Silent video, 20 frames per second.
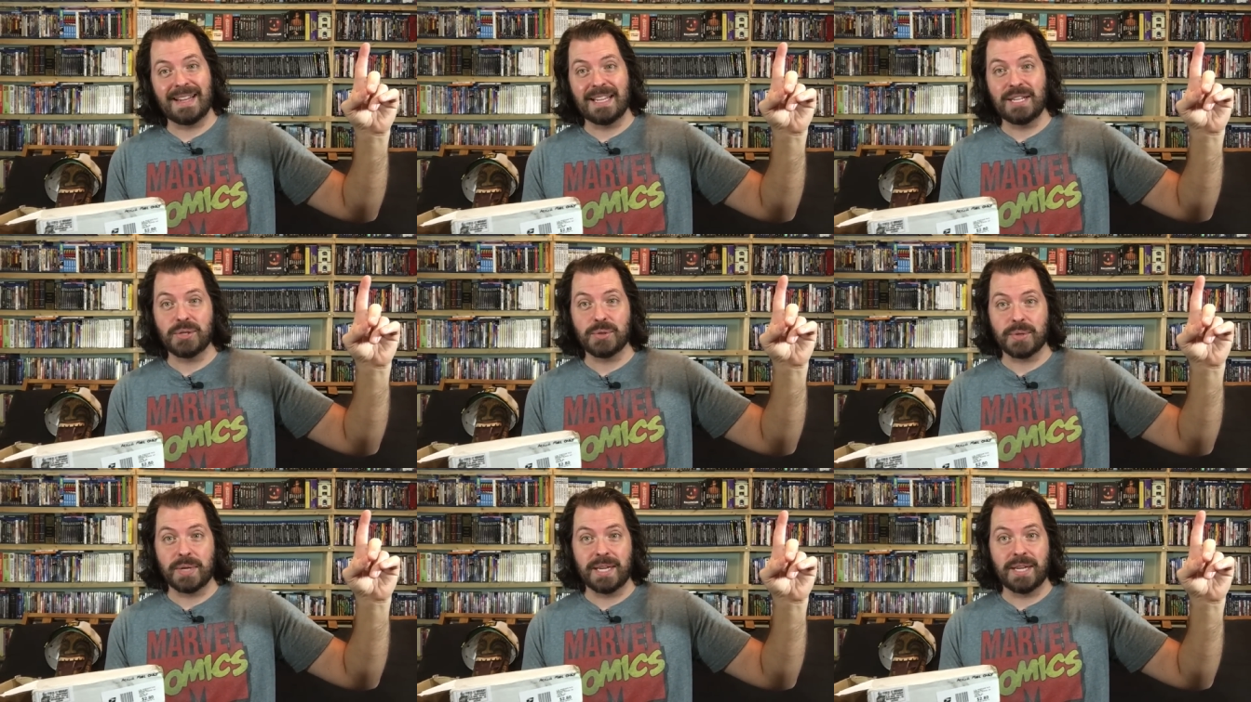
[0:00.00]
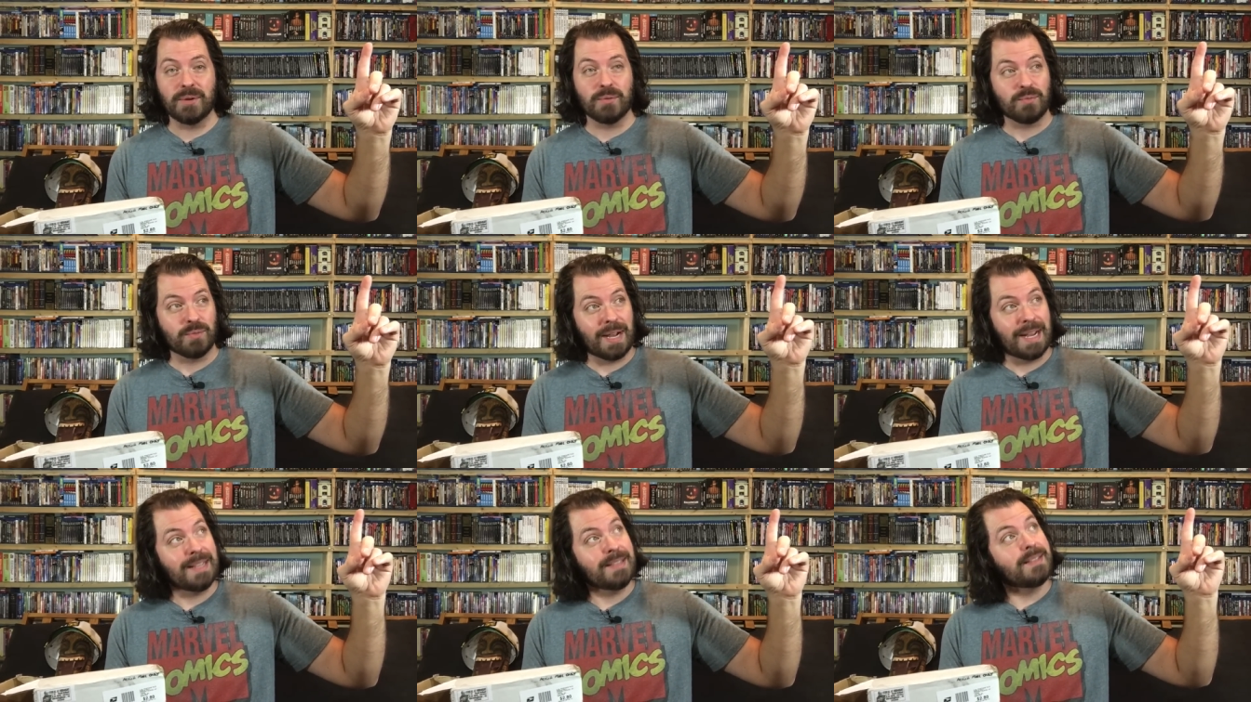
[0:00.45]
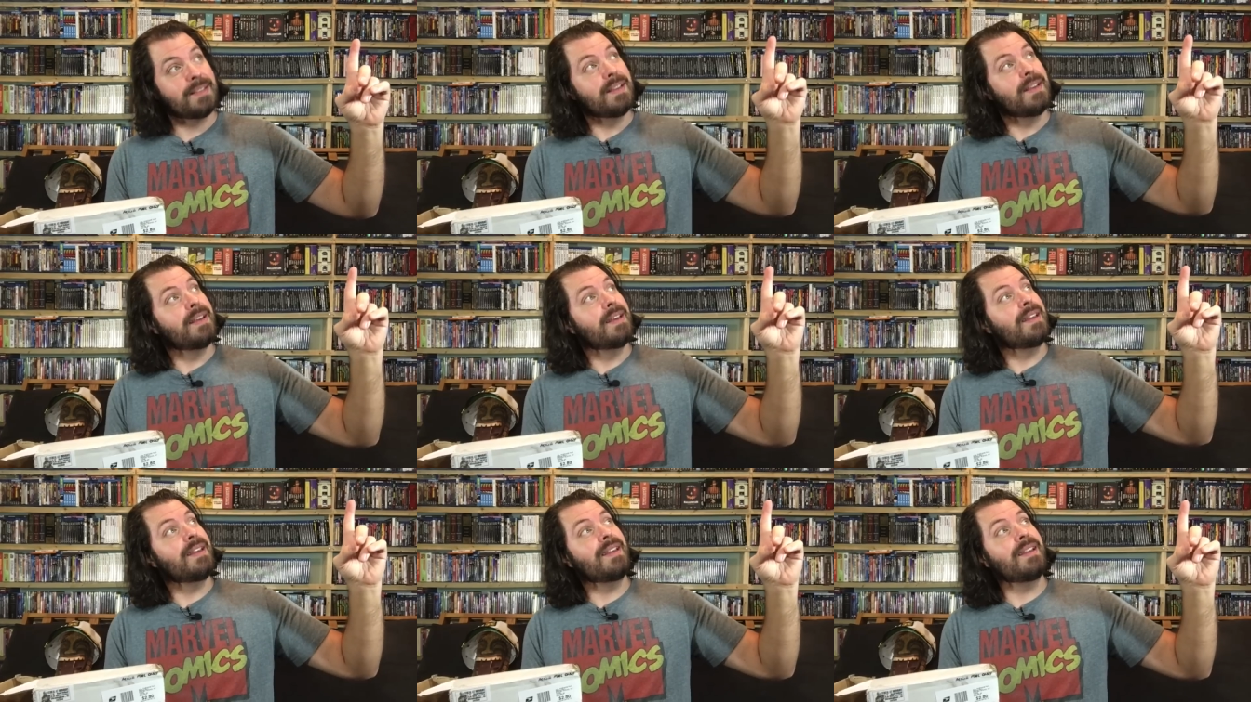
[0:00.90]
entry right
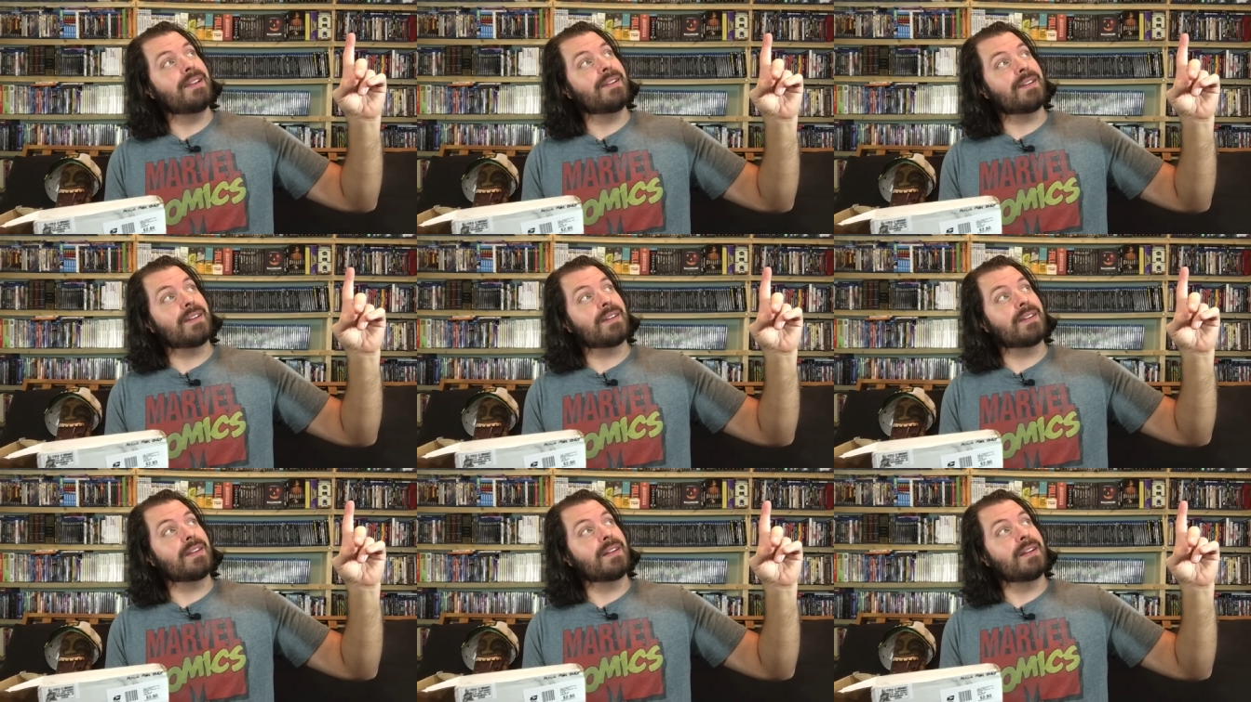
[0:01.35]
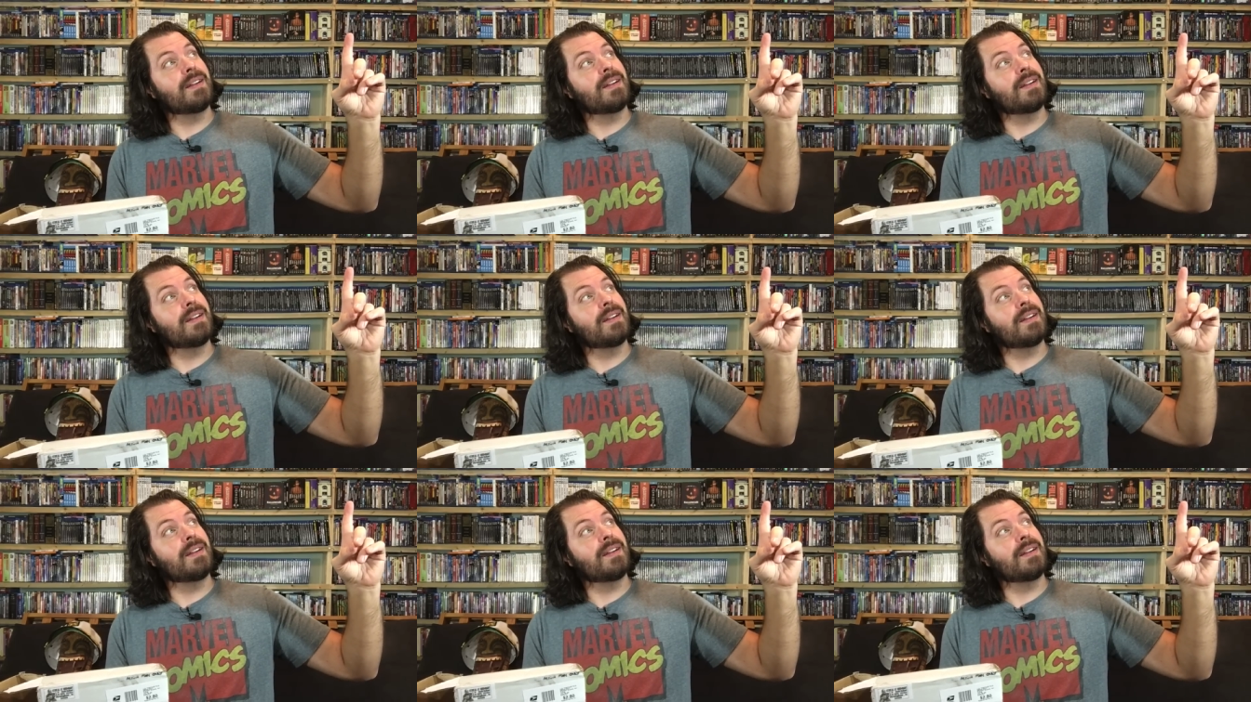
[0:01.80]
here,